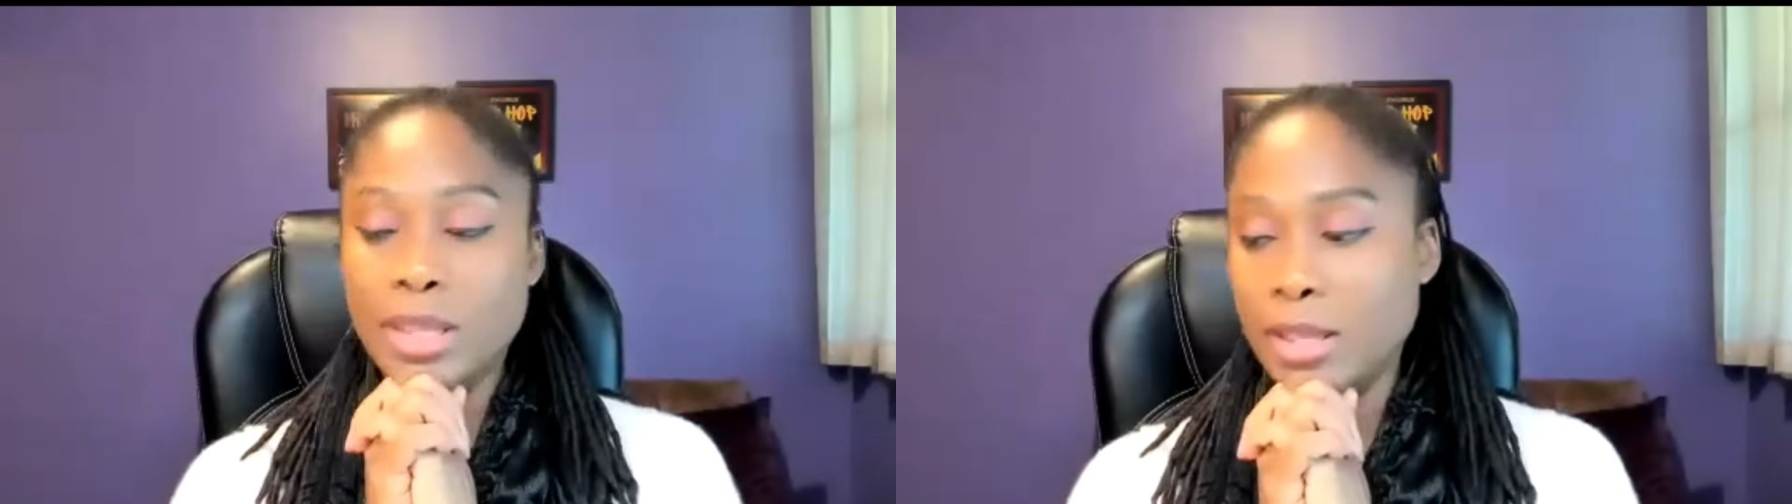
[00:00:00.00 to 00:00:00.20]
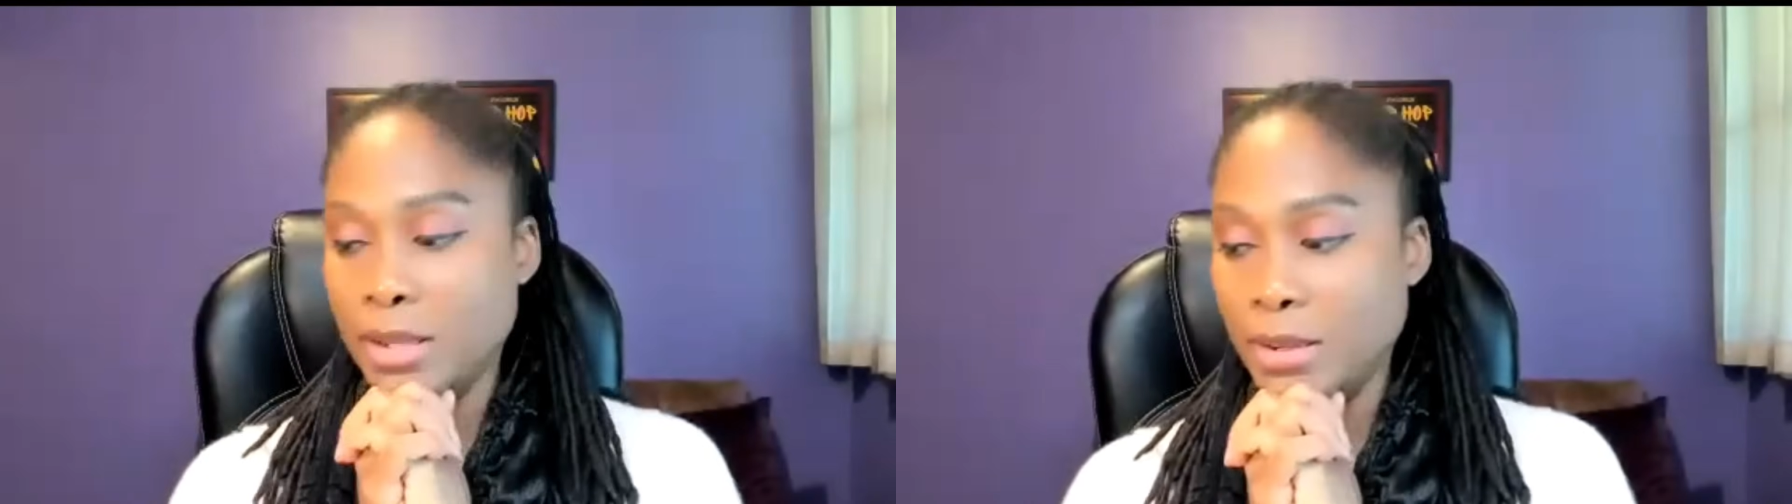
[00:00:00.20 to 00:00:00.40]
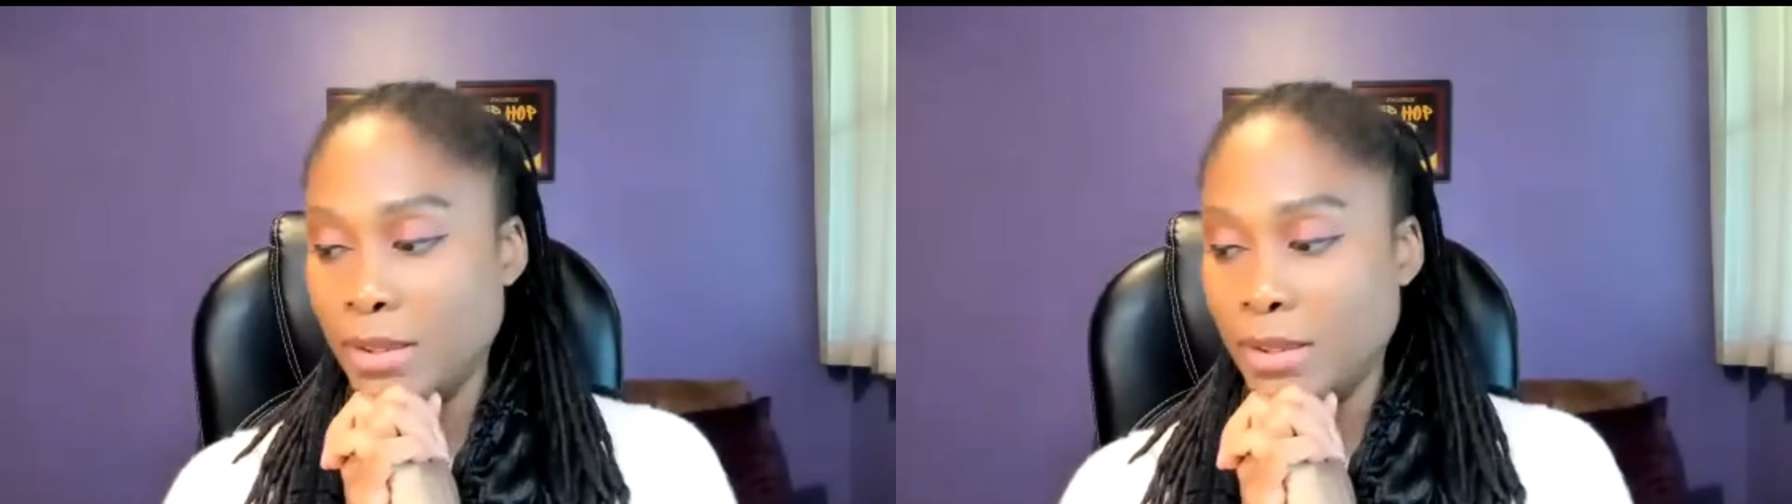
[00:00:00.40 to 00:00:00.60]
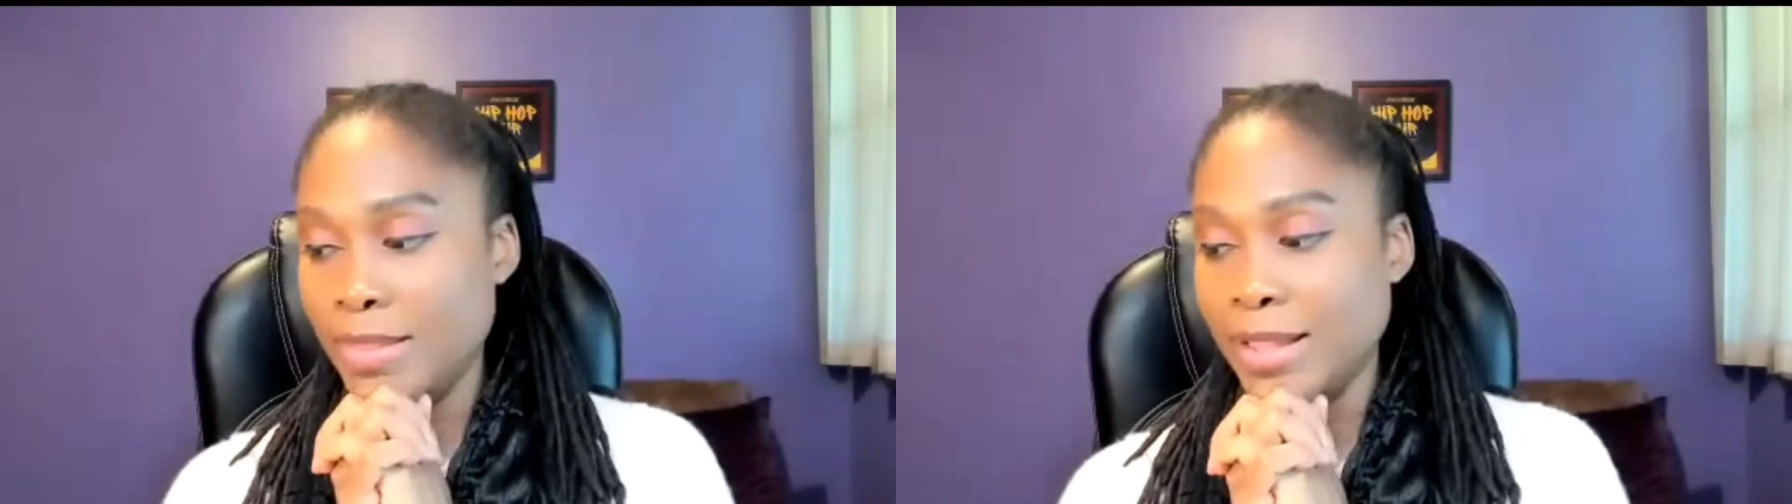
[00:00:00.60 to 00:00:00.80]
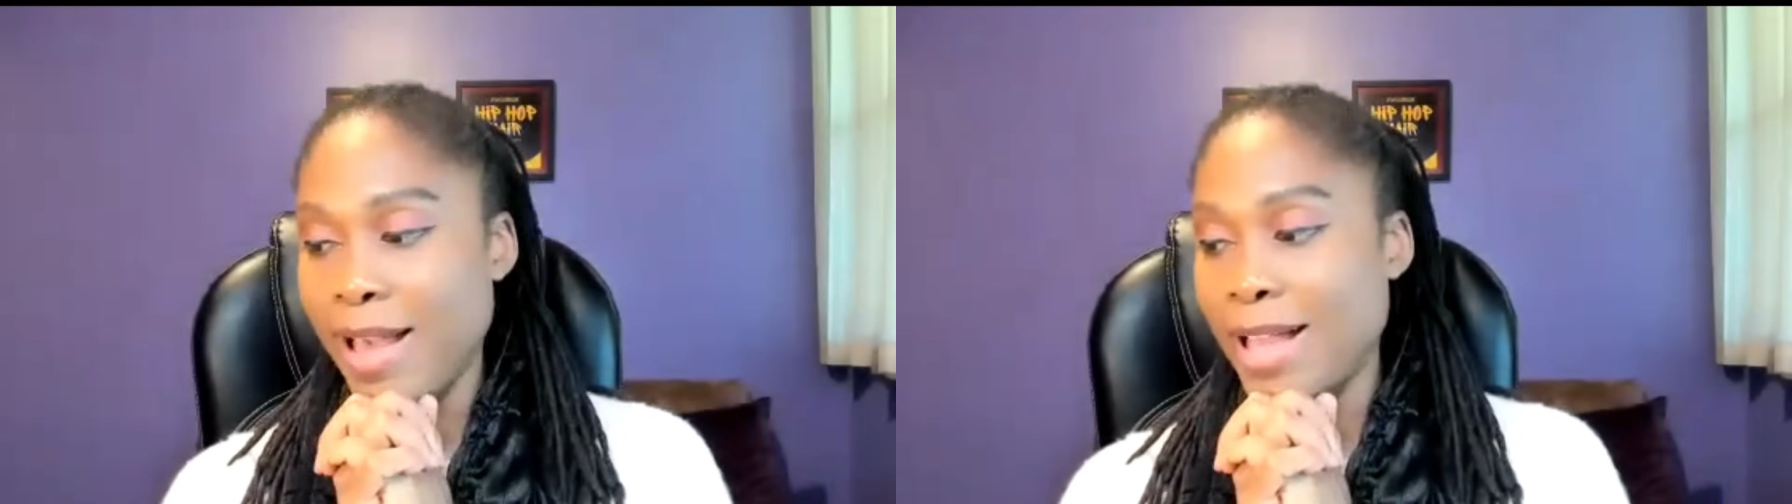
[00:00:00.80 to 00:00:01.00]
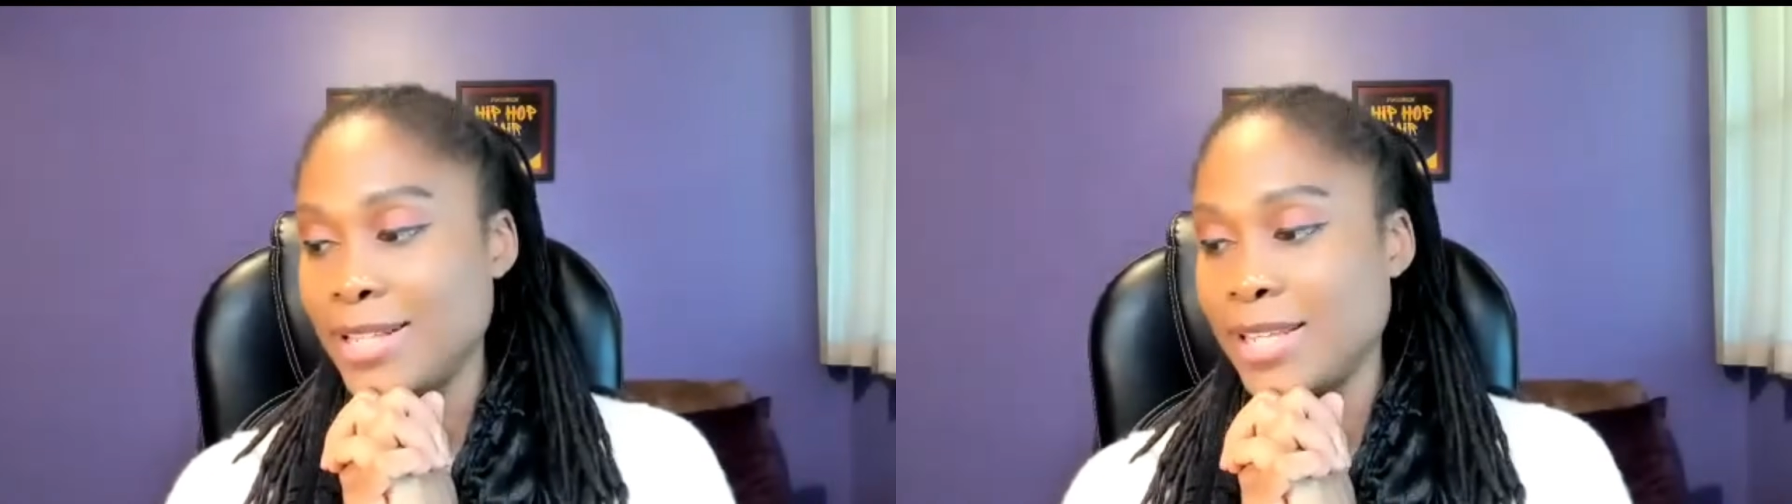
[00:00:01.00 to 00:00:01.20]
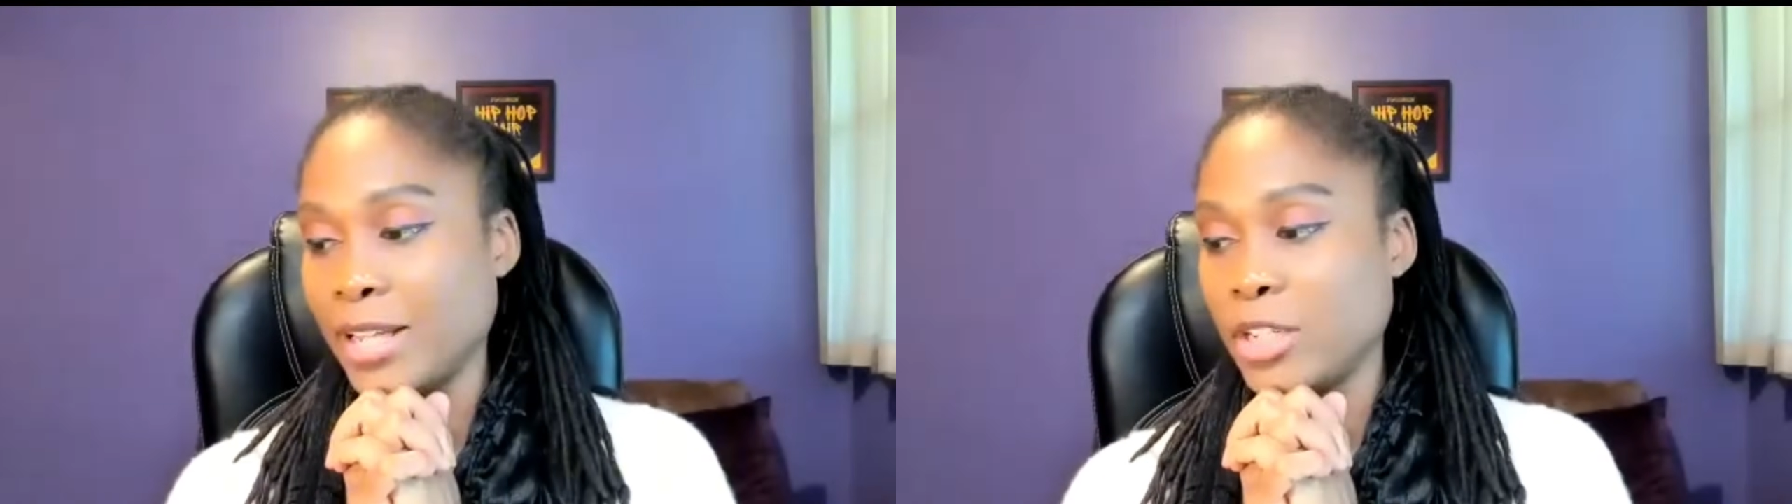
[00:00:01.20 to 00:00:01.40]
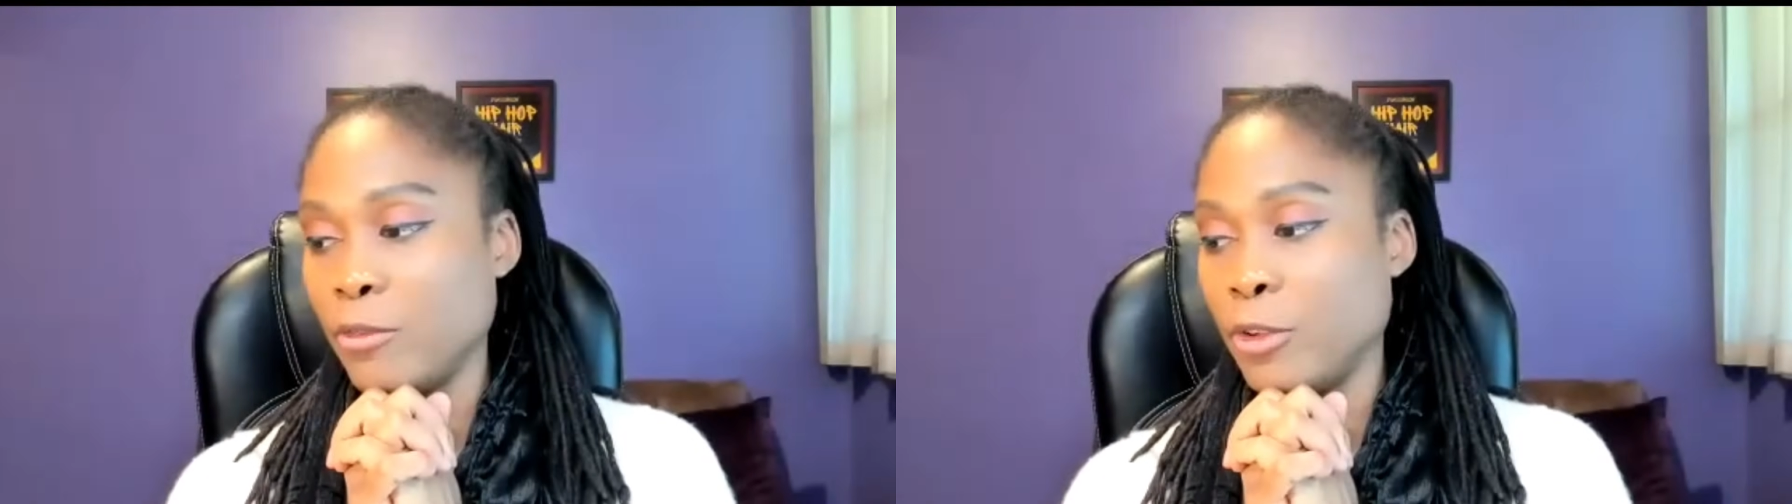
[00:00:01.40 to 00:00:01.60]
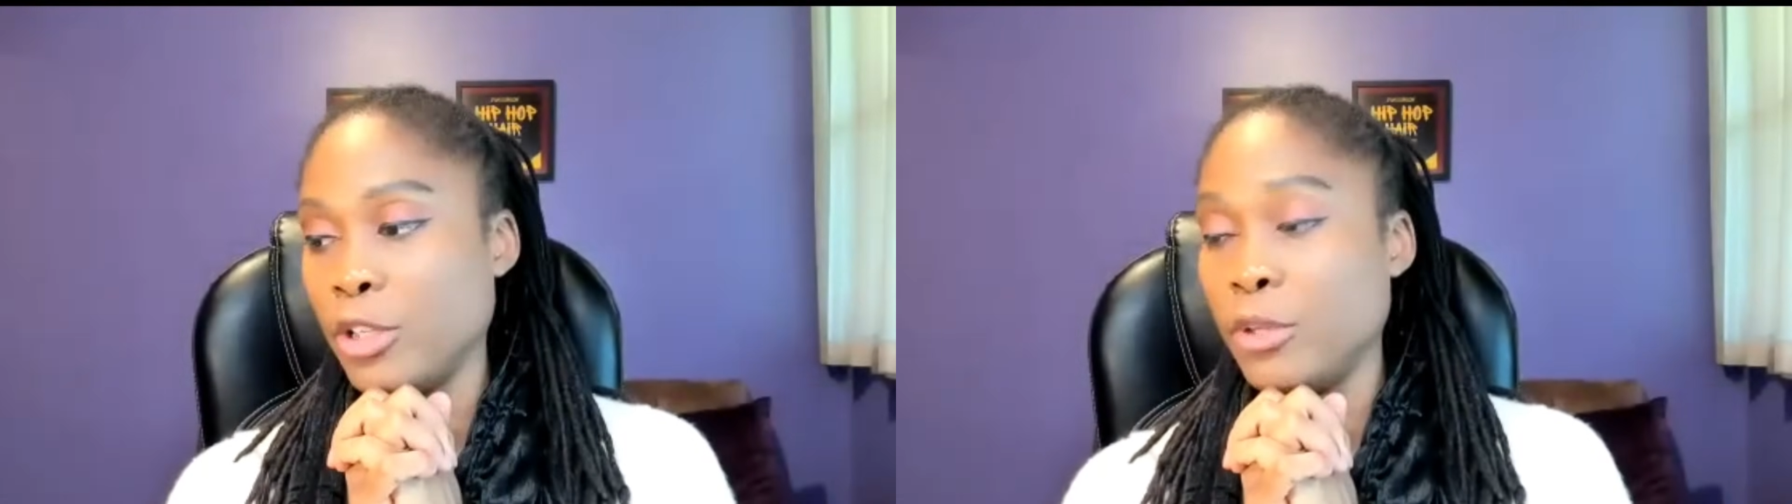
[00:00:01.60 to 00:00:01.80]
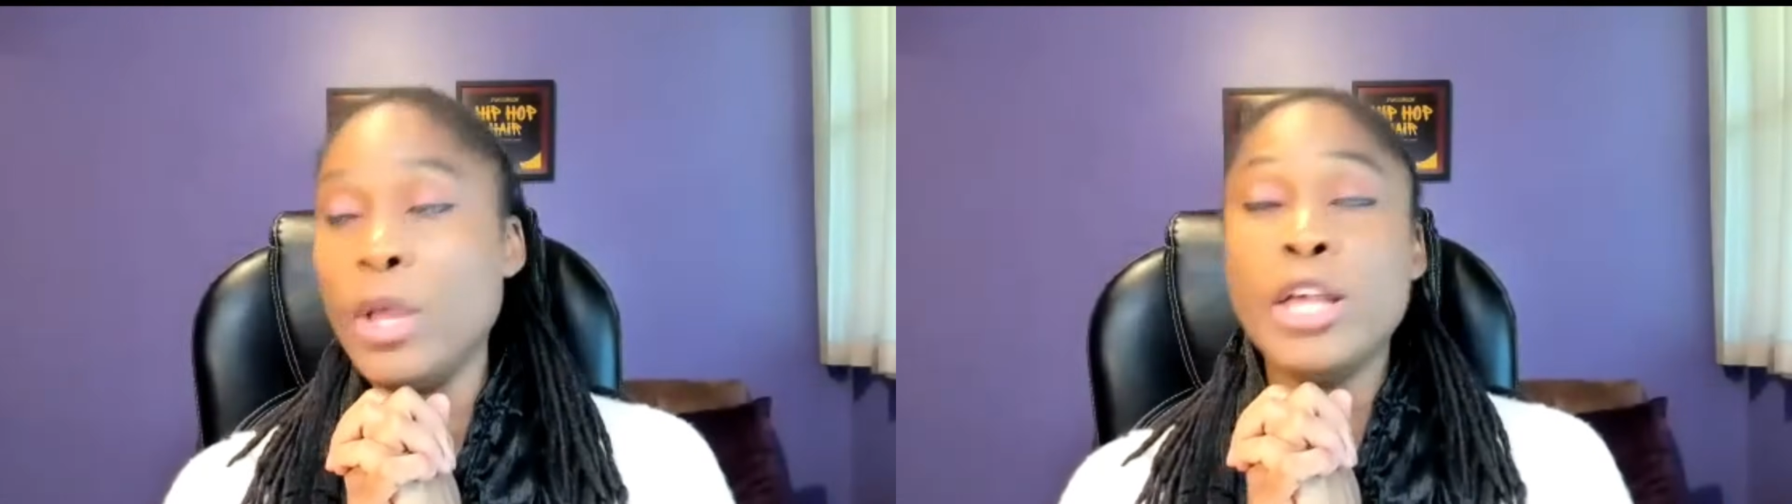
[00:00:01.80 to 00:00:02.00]
in the guide section for
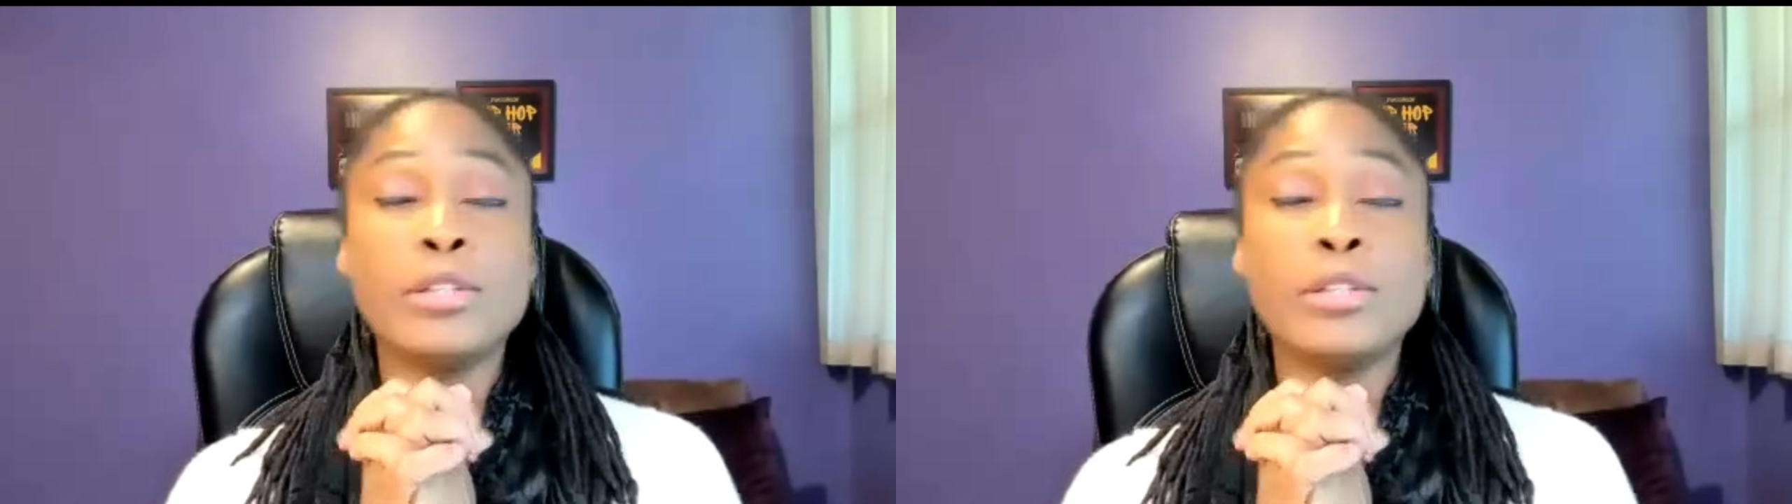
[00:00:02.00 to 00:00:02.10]
you